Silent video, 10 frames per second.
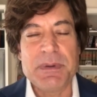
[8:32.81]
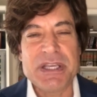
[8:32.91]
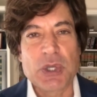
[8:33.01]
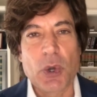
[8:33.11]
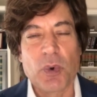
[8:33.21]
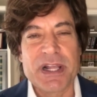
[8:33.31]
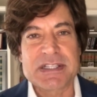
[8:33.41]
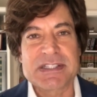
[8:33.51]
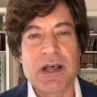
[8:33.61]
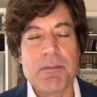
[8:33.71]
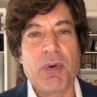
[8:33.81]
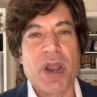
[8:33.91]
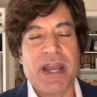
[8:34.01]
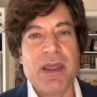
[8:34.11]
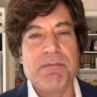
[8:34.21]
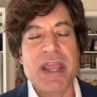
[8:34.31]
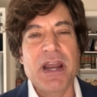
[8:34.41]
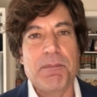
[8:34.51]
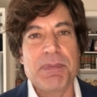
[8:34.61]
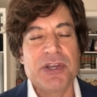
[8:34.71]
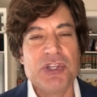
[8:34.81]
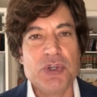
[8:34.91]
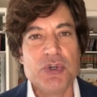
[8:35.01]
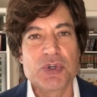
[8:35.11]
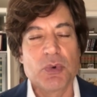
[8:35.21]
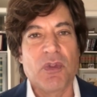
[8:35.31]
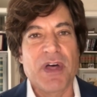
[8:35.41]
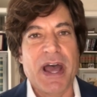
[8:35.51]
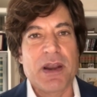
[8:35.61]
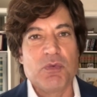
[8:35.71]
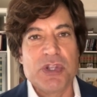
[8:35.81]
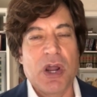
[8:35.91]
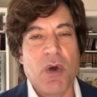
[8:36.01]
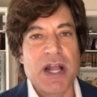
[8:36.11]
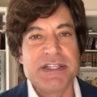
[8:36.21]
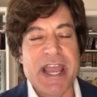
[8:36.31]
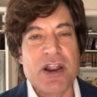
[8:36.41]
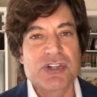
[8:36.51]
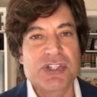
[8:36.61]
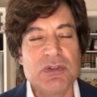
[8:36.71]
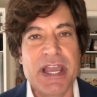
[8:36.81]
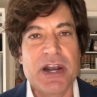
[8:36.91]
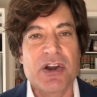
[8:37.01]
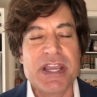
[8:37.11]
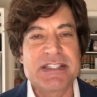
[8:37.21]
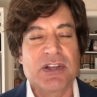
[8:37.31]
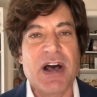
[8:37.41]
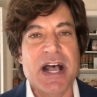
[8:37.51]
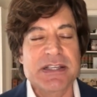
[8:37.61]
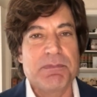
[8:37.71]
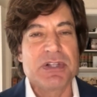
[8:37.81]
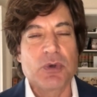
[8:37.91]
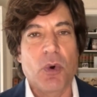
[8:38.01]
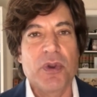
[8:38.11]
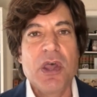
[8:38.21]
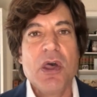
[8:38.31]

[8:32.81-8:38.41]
to be told at some point. It may not be unusual that, a day or two later, he still hasn't been told,